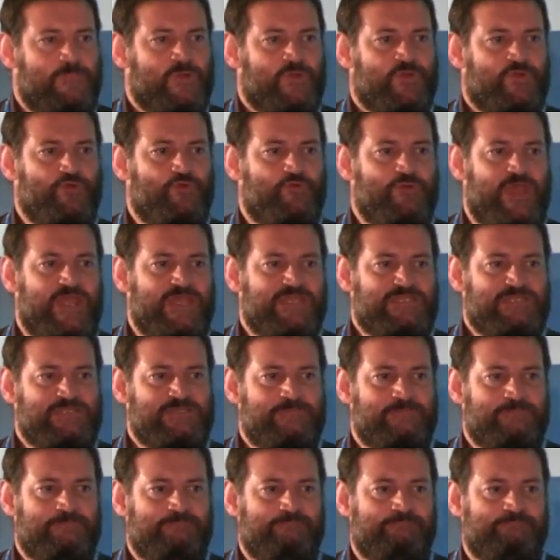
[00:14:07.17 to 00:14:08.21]
create
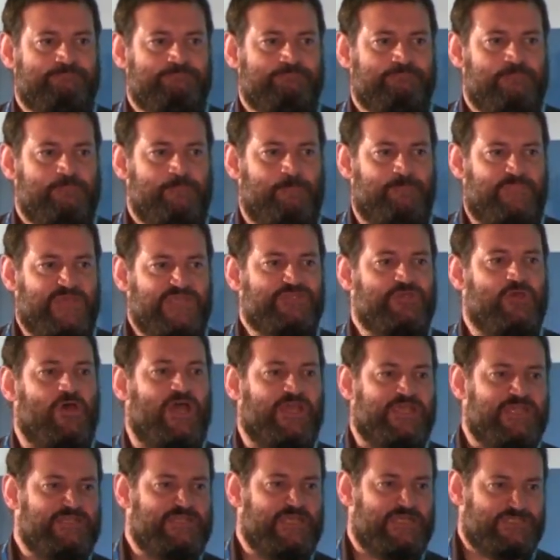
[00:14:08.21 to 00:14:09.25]
better
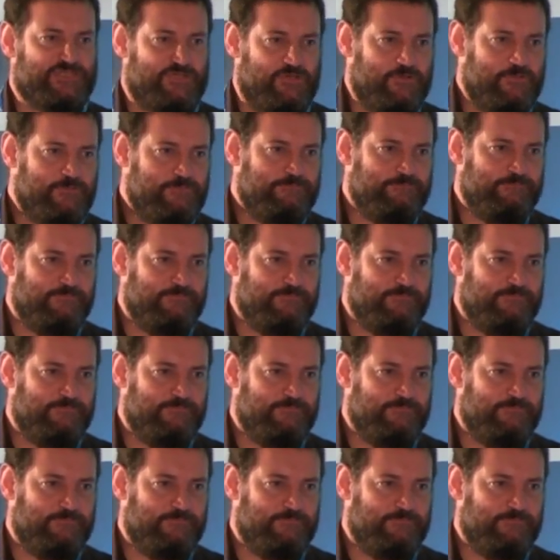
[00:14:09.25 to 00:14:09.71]
architecture,